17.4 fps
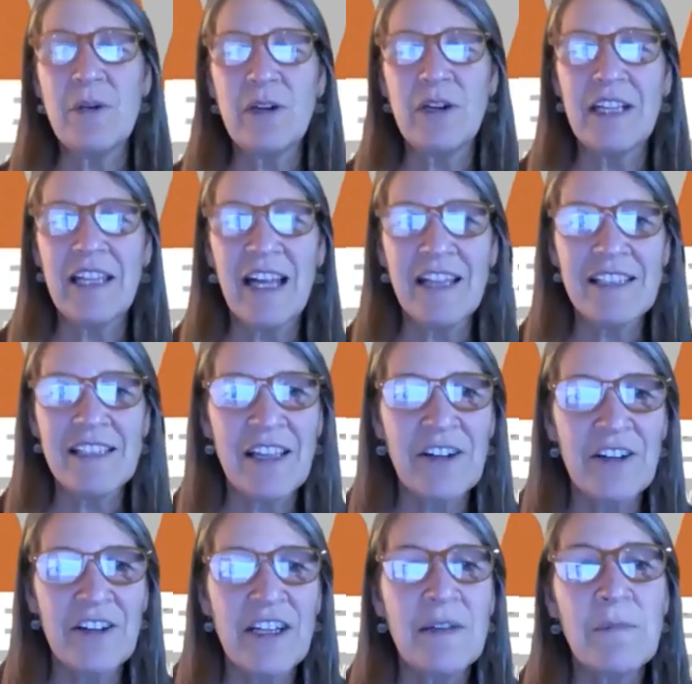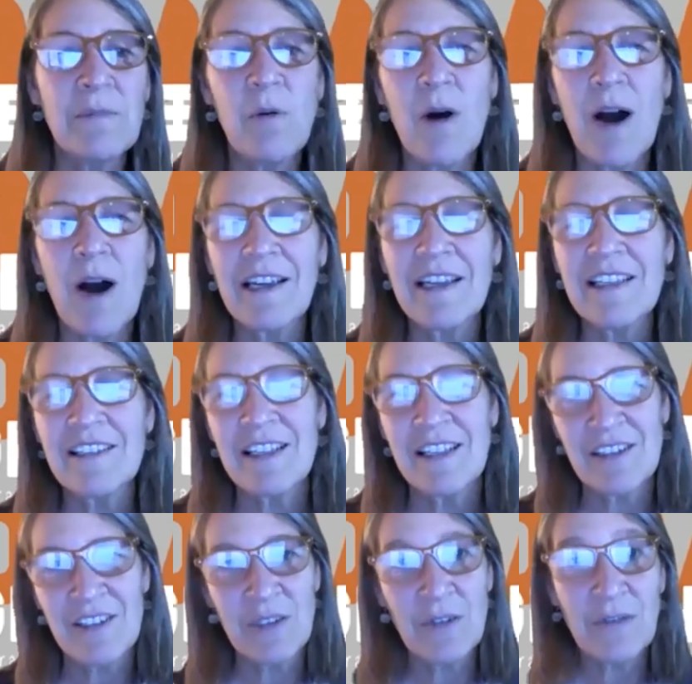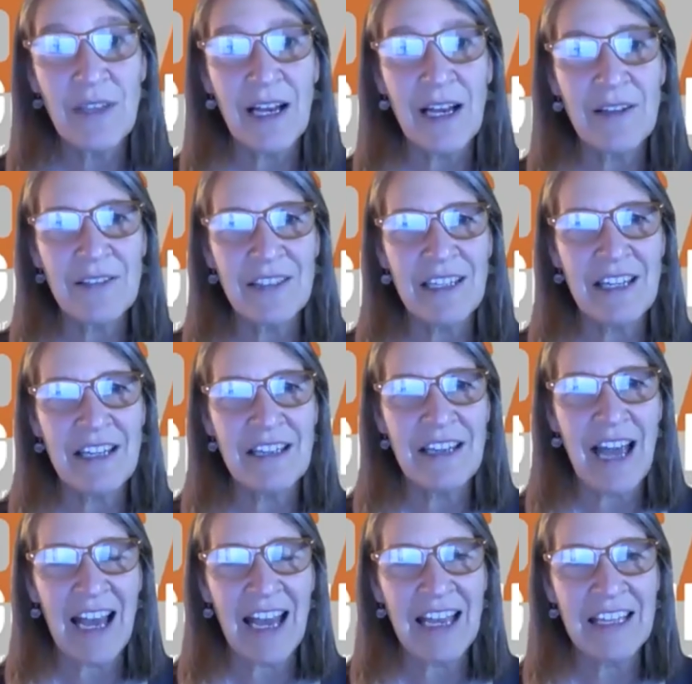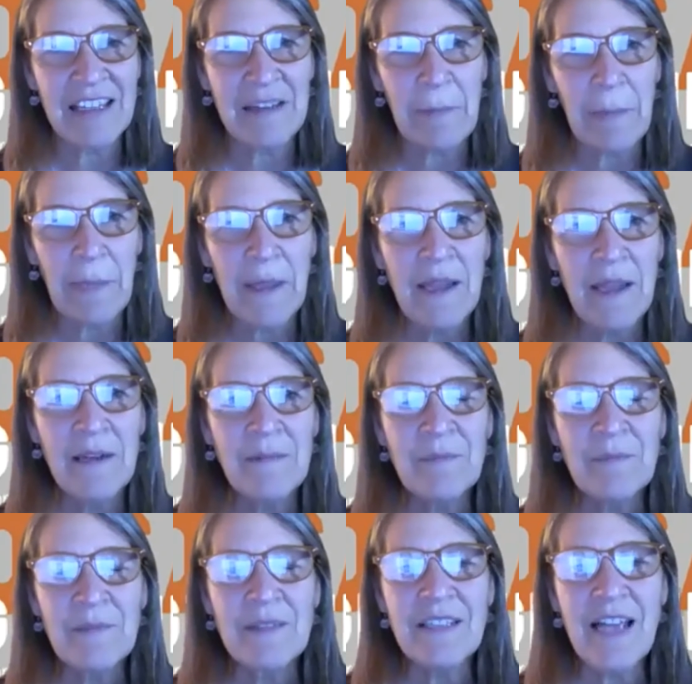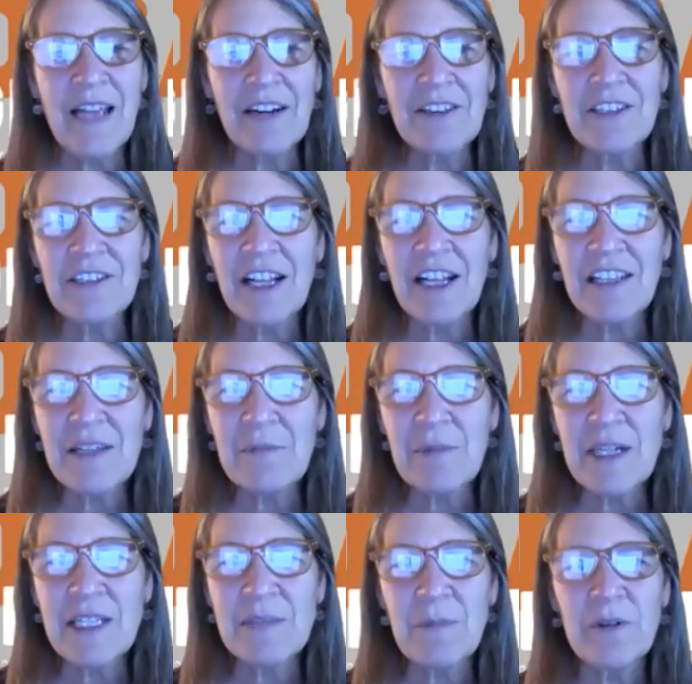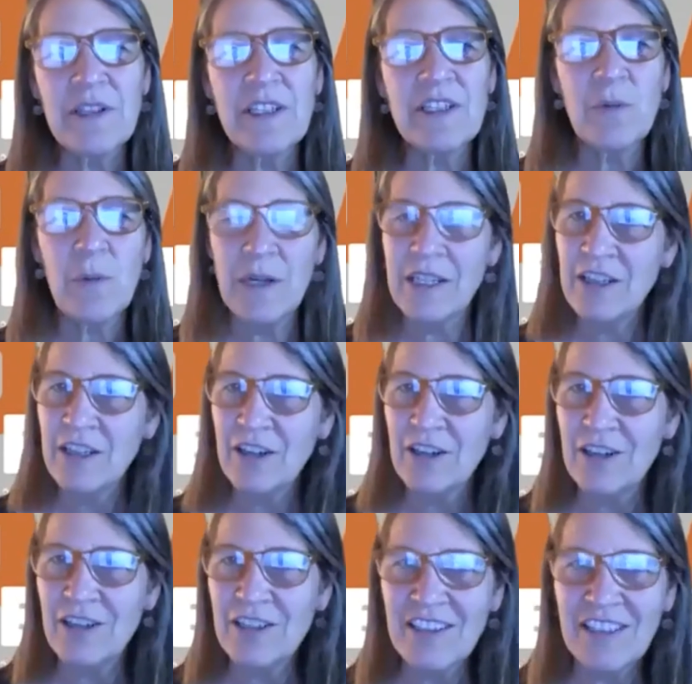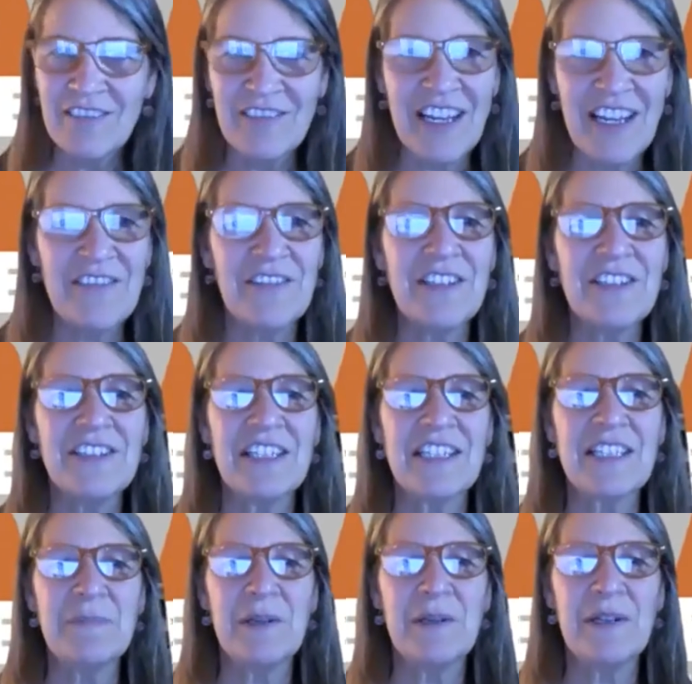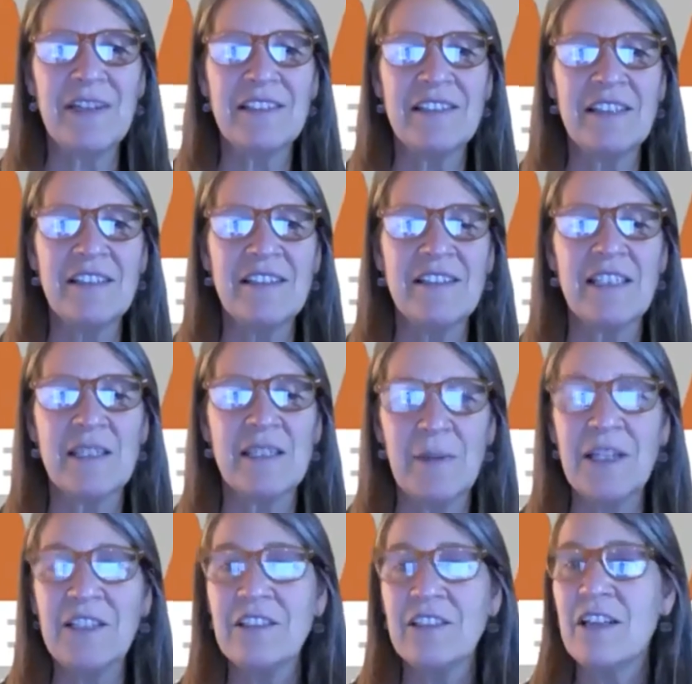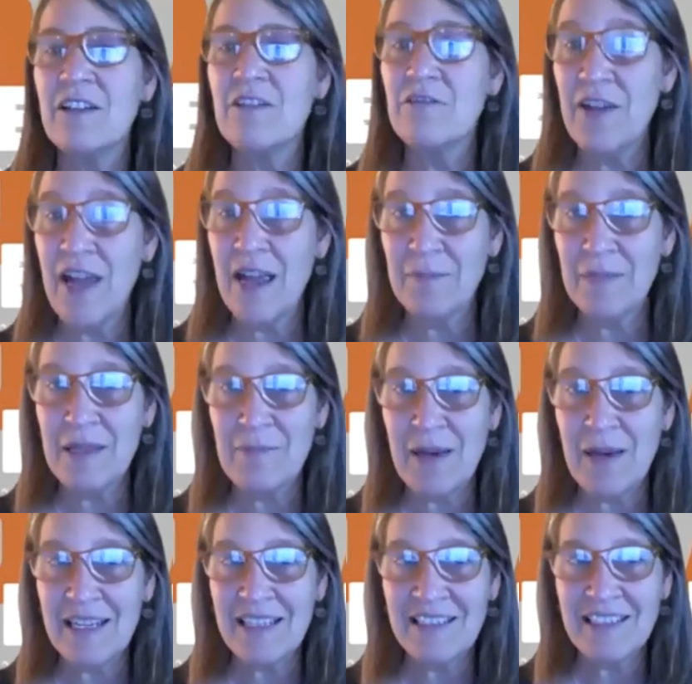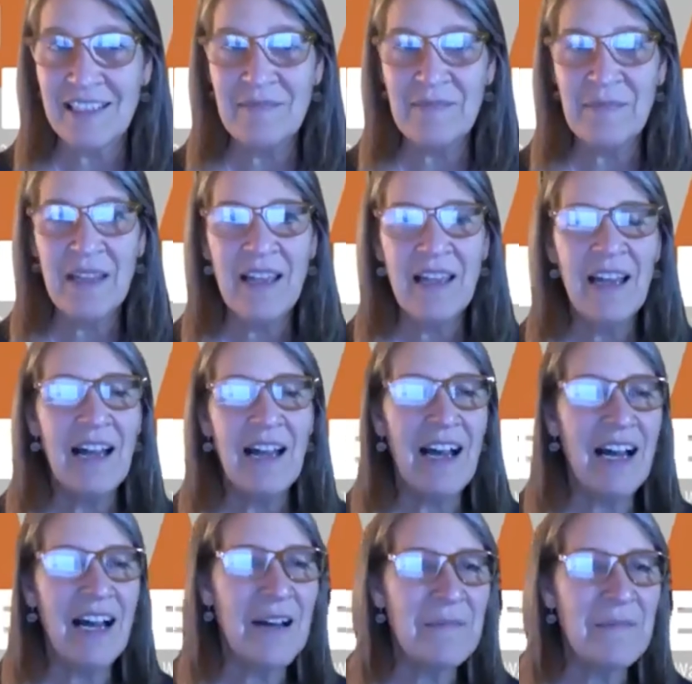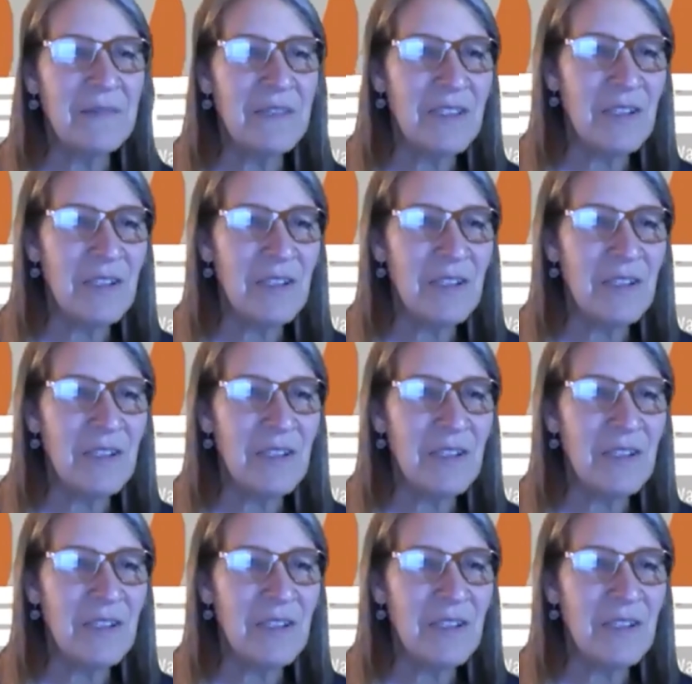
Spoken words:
Health Center in Milwaukee since 2009. Dr. Tully brings more than 20 years of diverse experiences, especially in family medicine, to her